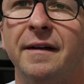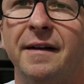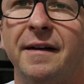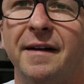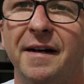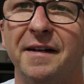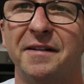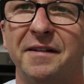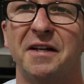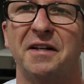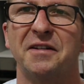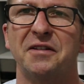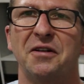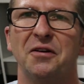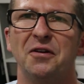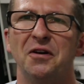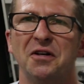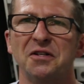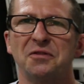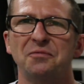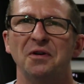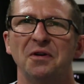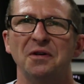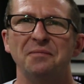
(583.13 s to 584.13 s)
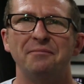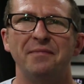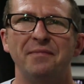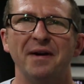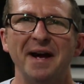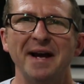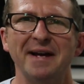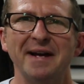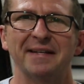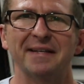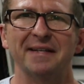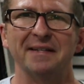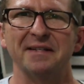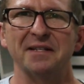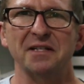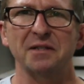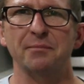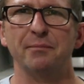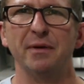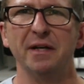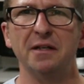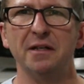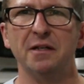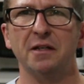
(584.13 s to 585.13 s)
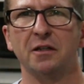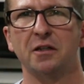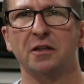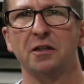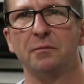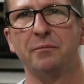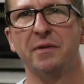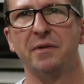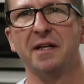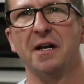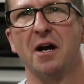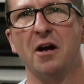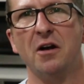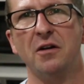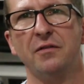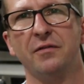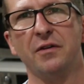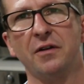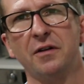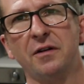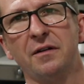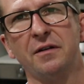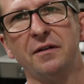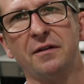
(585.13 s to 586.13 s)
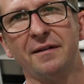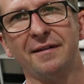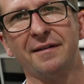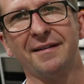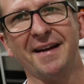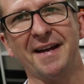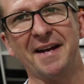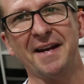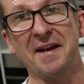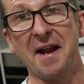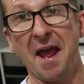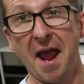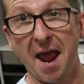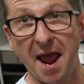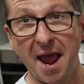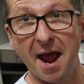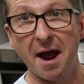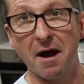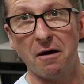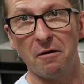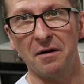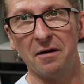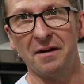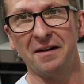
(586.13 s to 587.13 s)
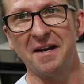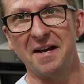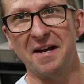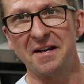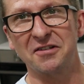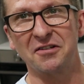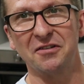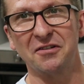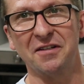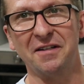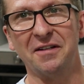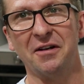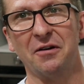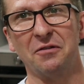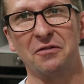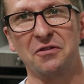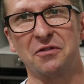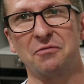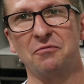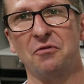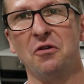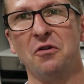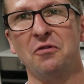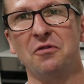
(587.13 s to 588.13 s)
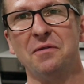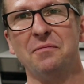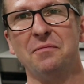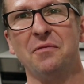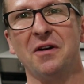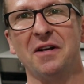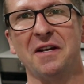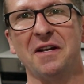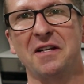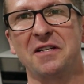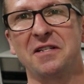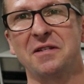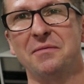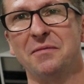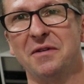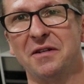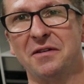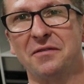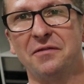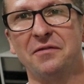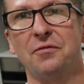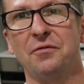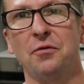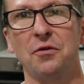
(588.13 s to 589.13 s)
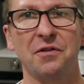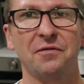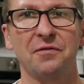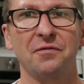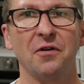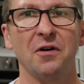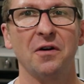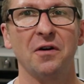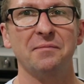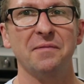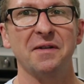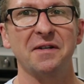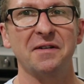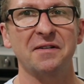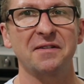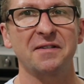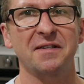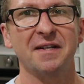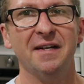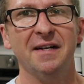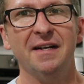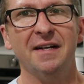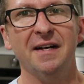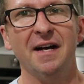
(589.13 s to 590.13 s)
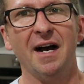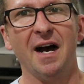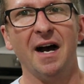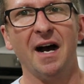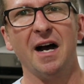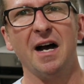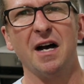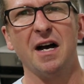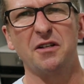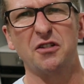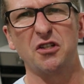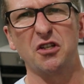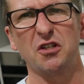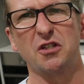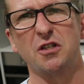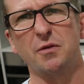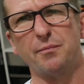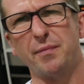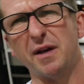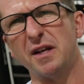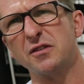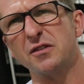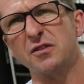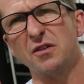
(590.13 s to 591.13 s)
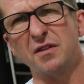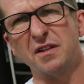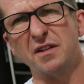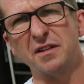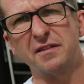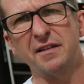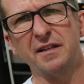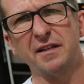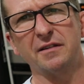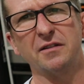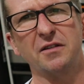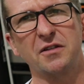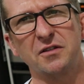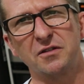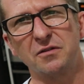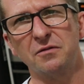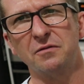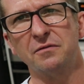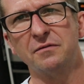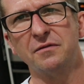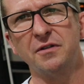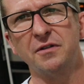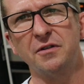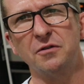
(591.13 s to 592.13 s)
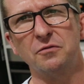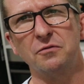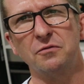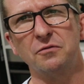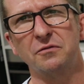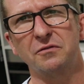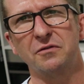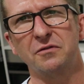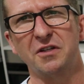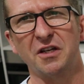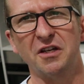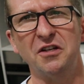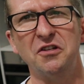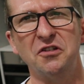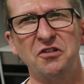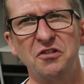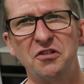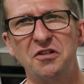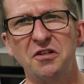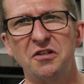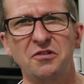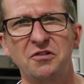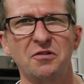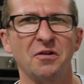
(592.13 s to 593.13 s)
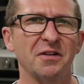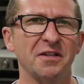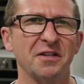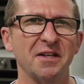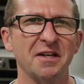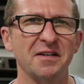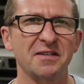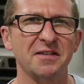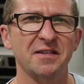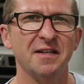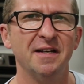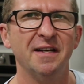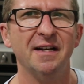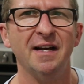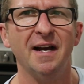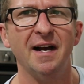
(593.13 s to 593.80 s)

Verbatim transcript: Okay guys, we're back and it's been a little bit over an hour actually. I was wrong in my estimate of 45 minutes. Uh, just depends on the thickness of the quiche dish I guess.